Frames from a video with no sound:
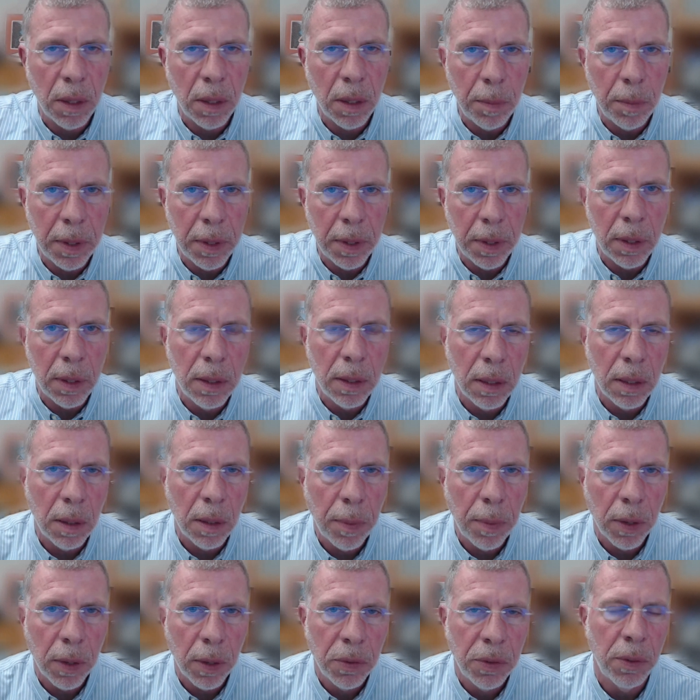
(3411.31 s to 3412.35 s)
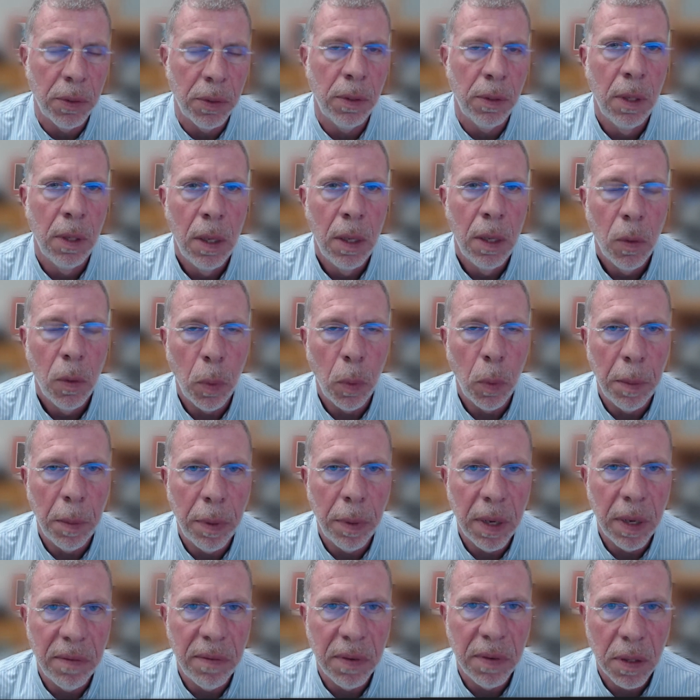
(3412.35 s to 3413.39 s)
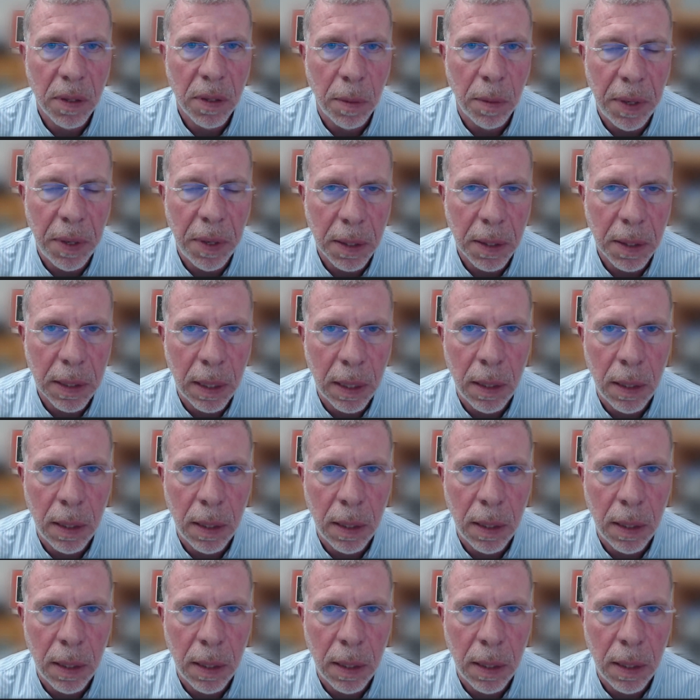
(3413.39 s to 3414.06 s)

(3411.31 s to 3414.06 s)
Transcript: buildings in the parcel we believe is the BSL.